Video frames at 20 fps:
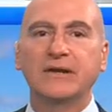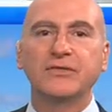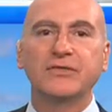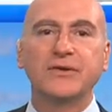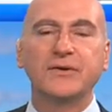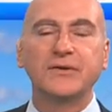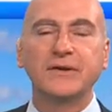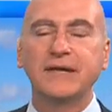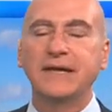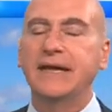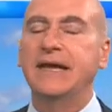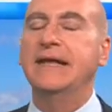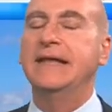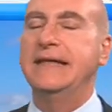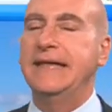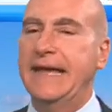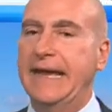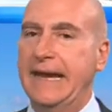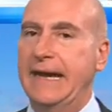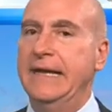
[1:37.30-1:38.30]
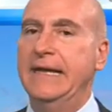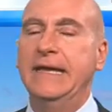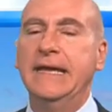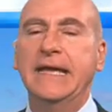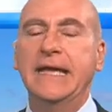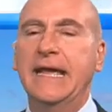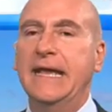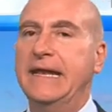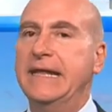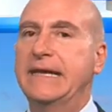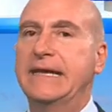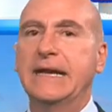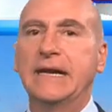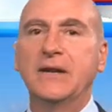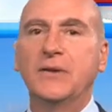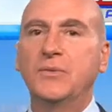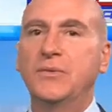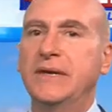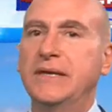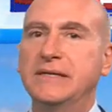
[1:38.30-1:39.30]
38, yeah. Any kind
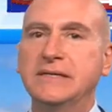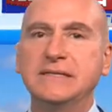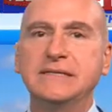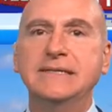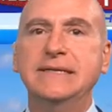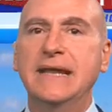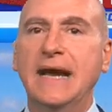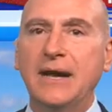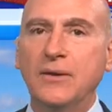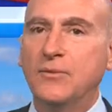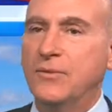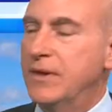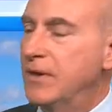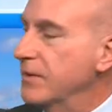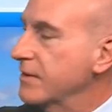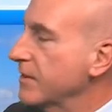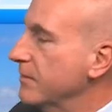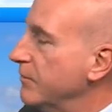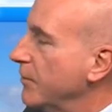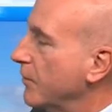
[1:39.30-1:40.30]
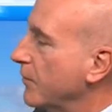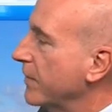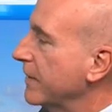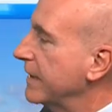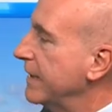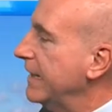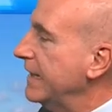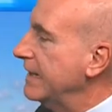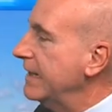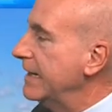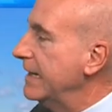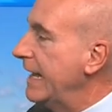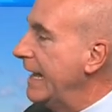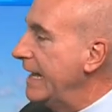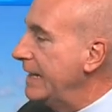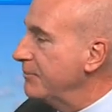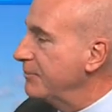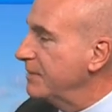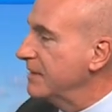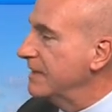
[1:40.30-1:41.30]
of wind is not welcome, but we're getting it
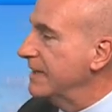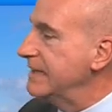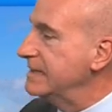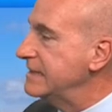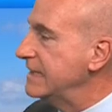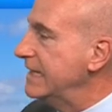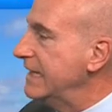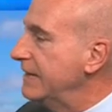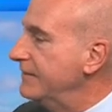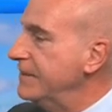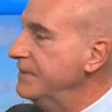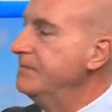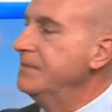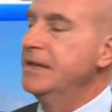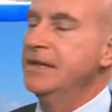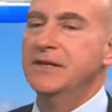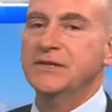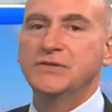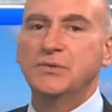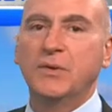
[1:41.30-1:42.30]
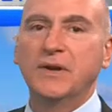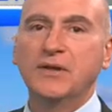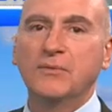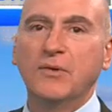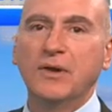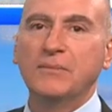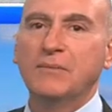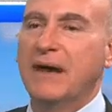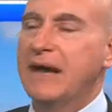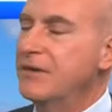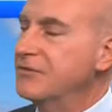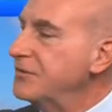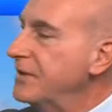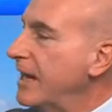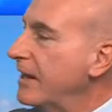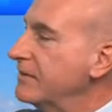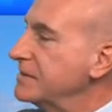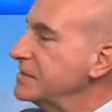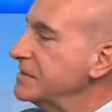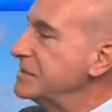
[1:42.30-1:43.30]
and plenty of it. 21 miles an
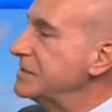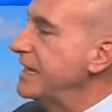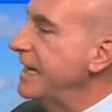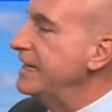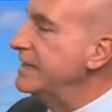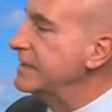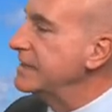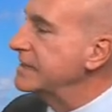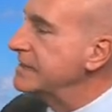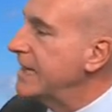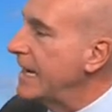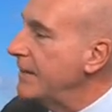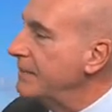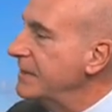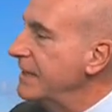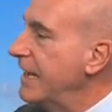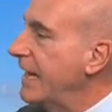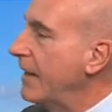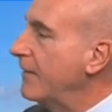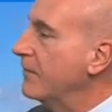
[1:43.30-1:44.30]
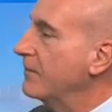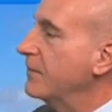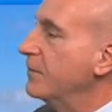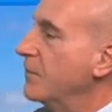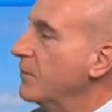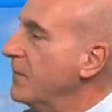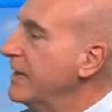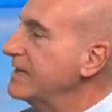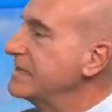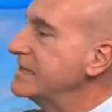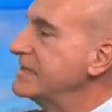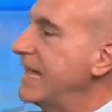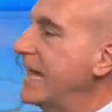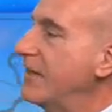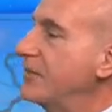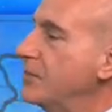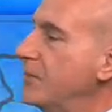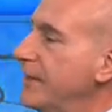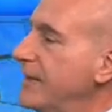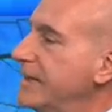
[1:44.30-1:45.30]
hour sustained at the top of the hour from the west
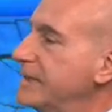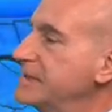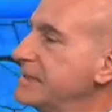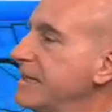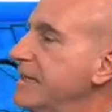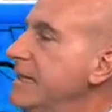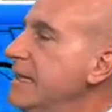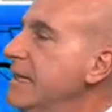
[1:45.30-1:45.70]
southwest. And